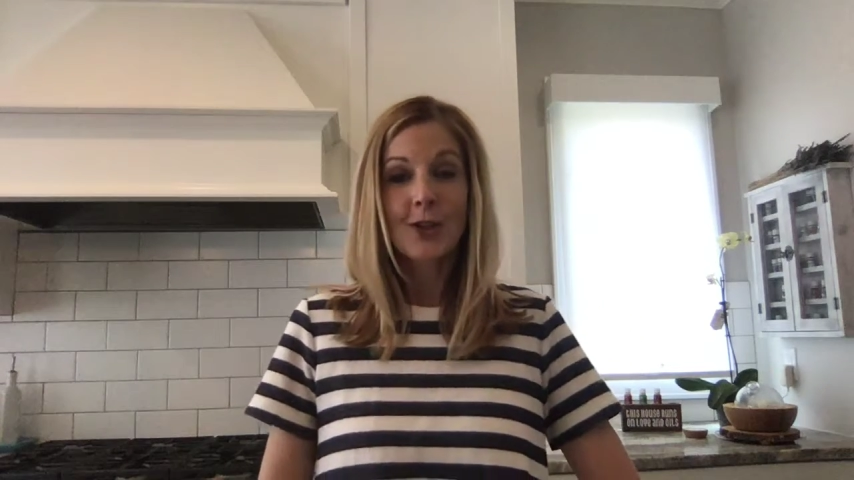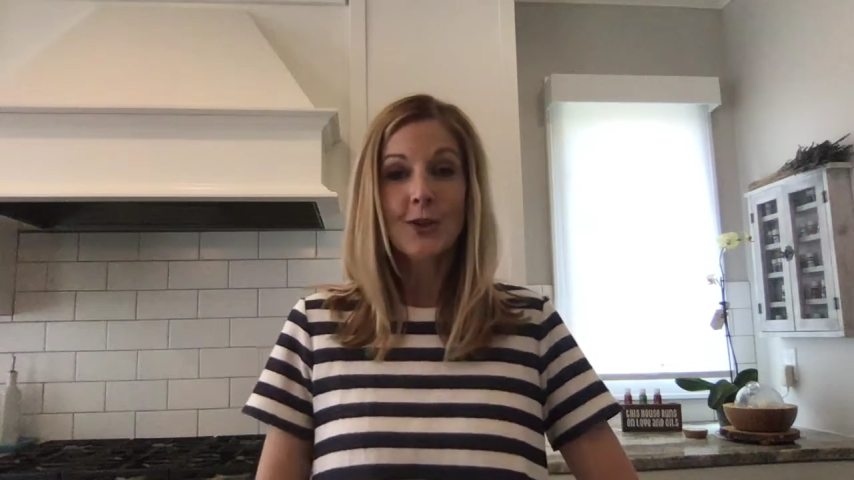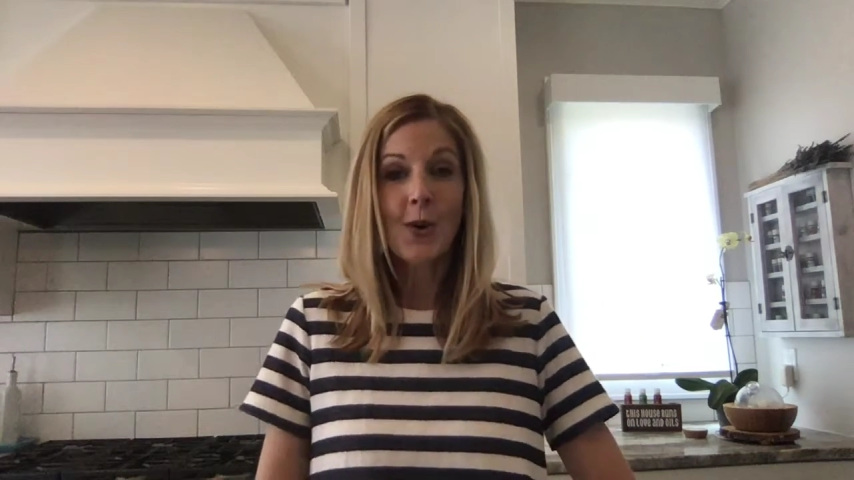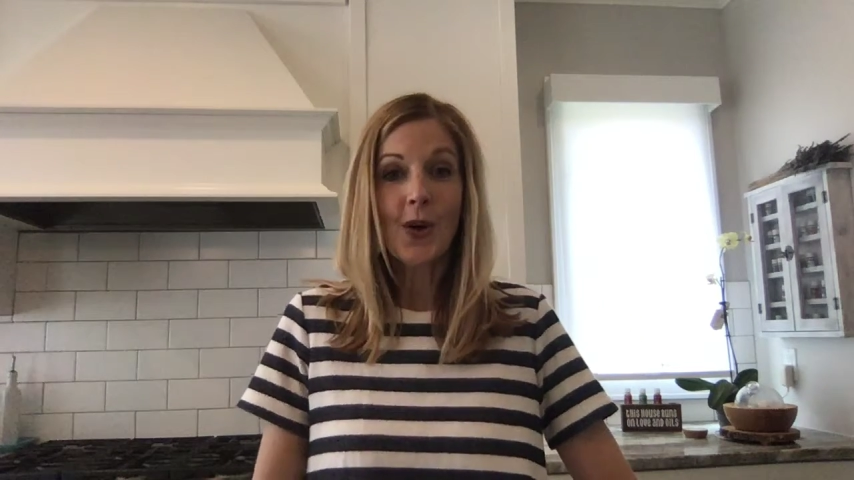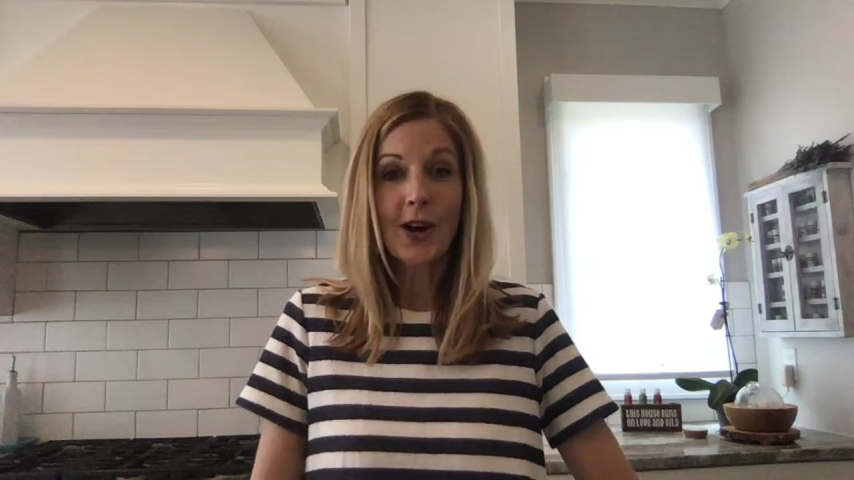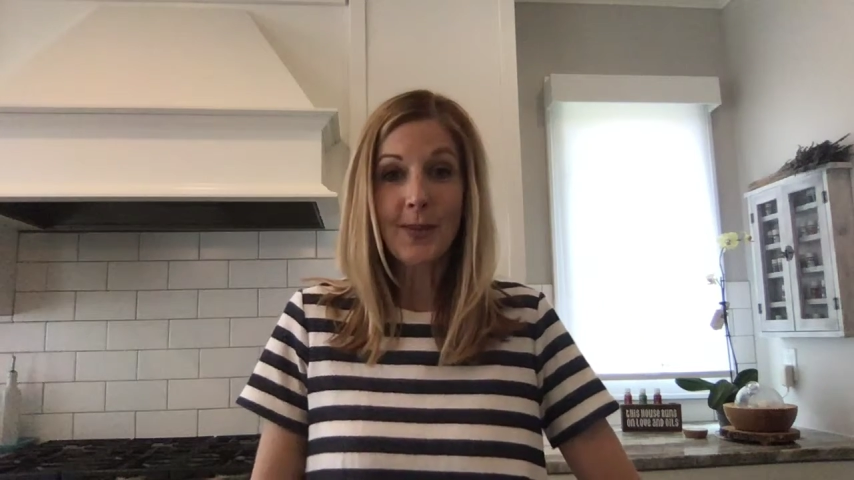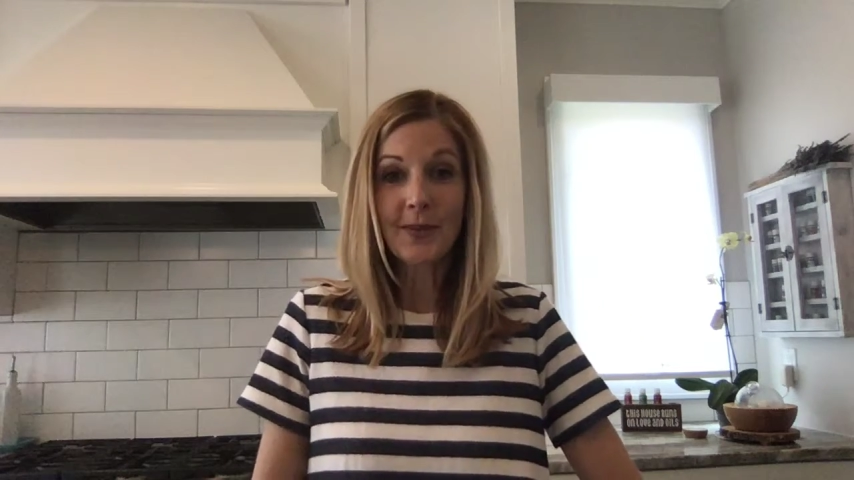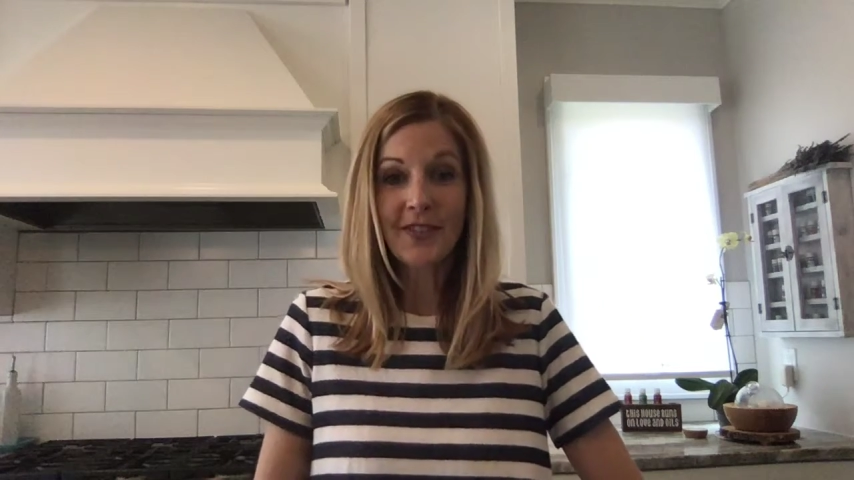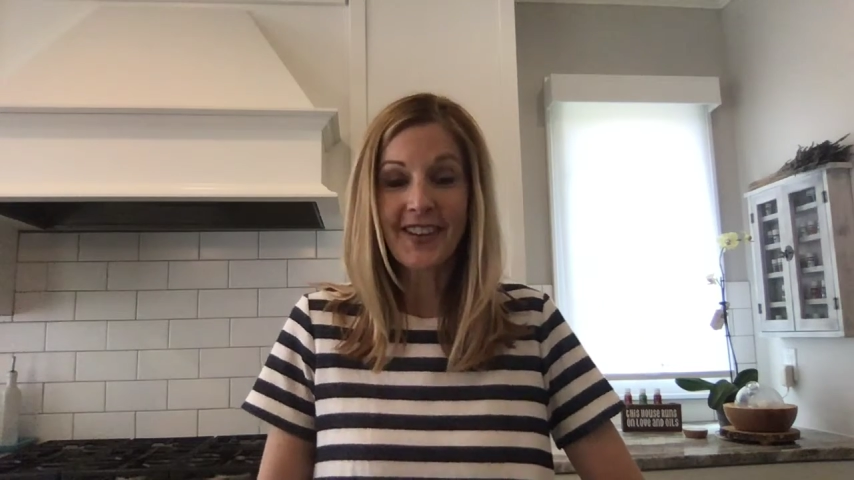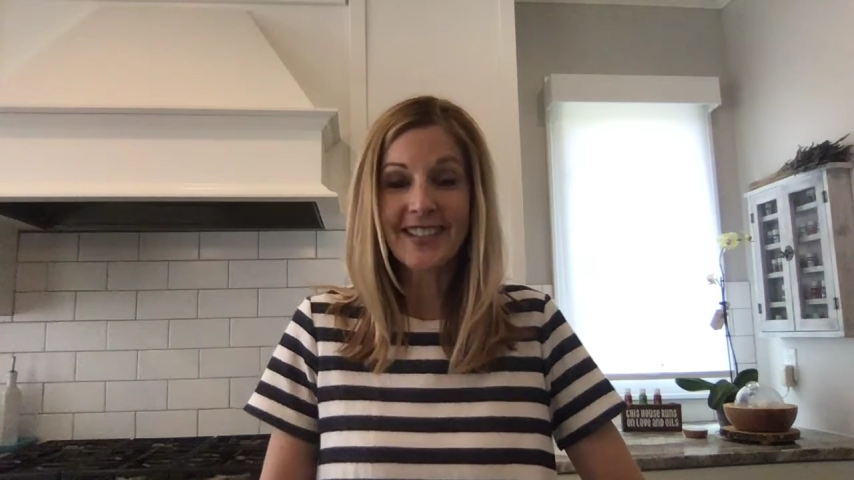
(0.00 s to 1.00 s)
So a
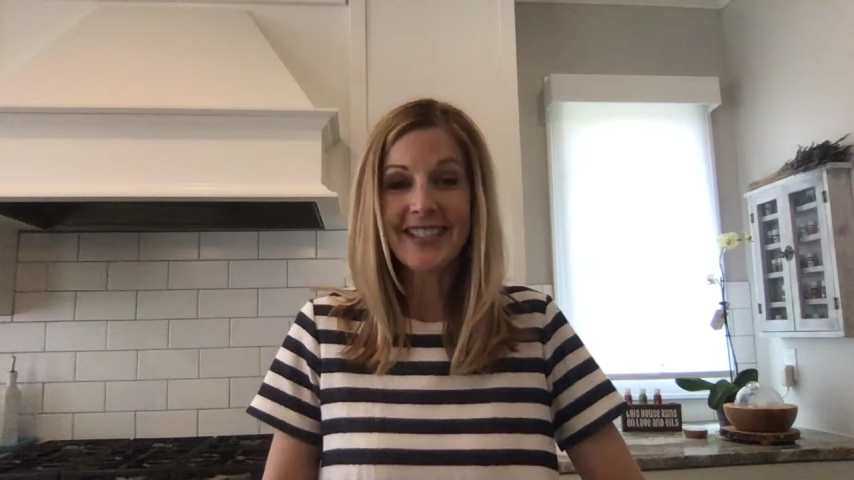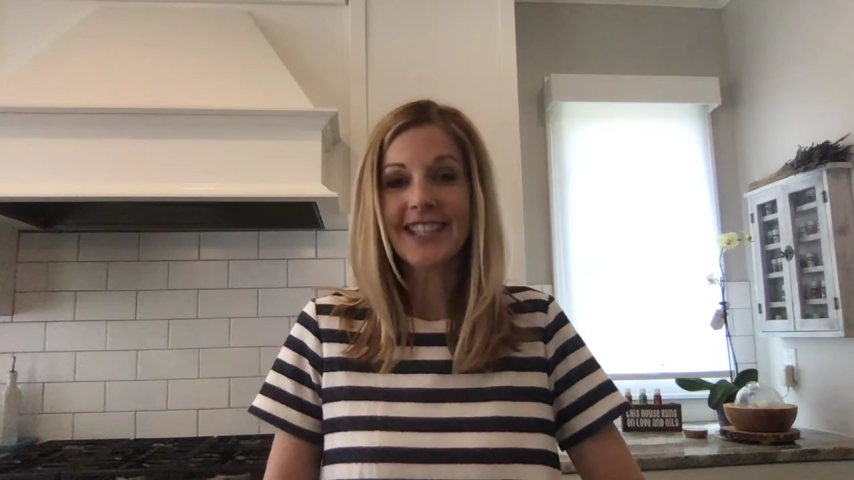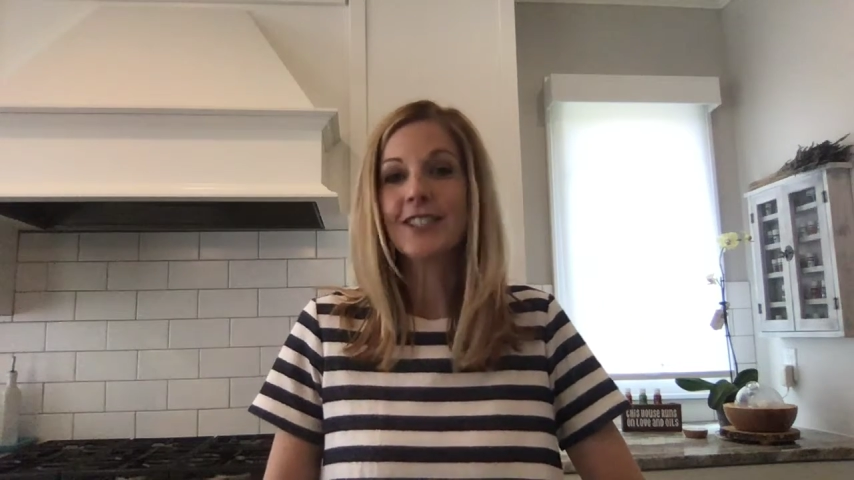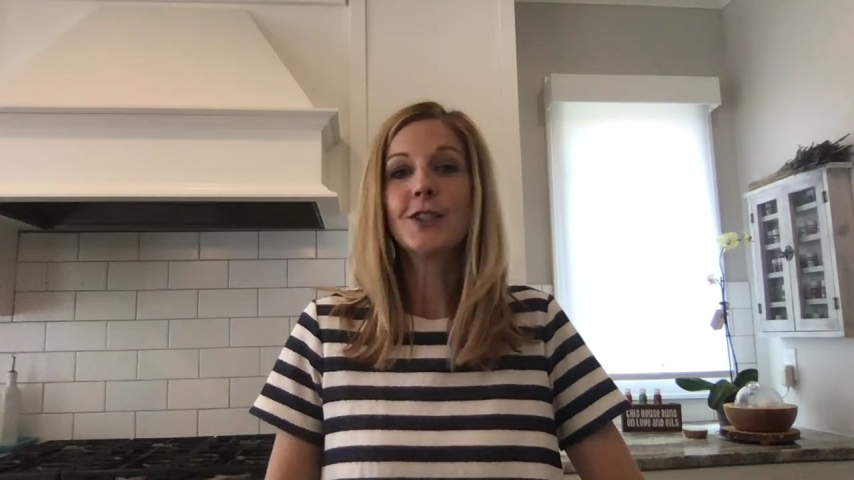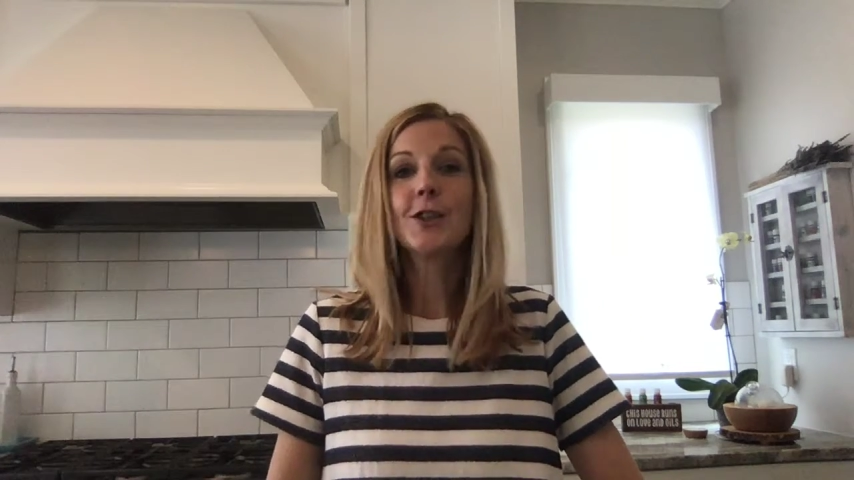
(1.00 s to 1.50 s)
couple of ideas.